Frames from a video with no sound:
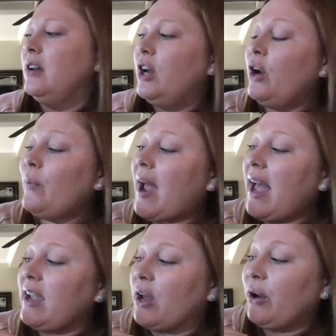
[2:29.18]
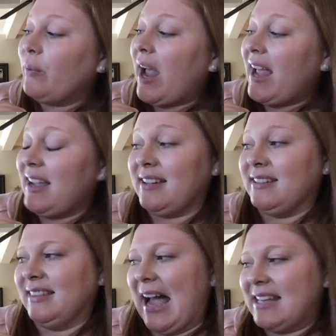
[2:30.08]
Hooray, hooray!
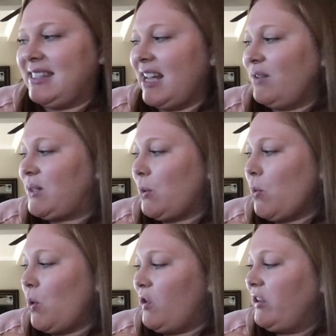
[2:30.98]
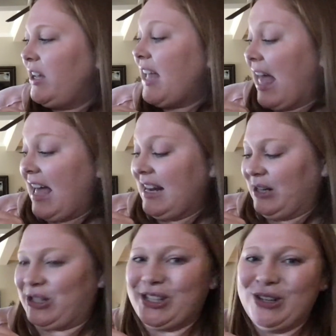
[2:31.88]
Last day of school, heading
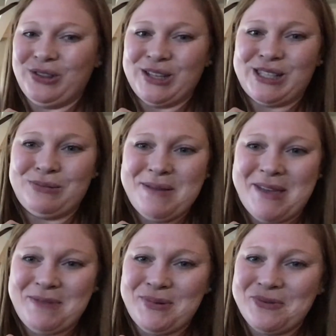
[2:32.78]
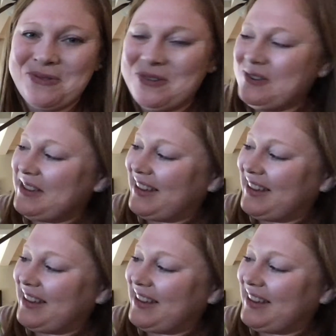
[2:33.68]
to the swimming pool.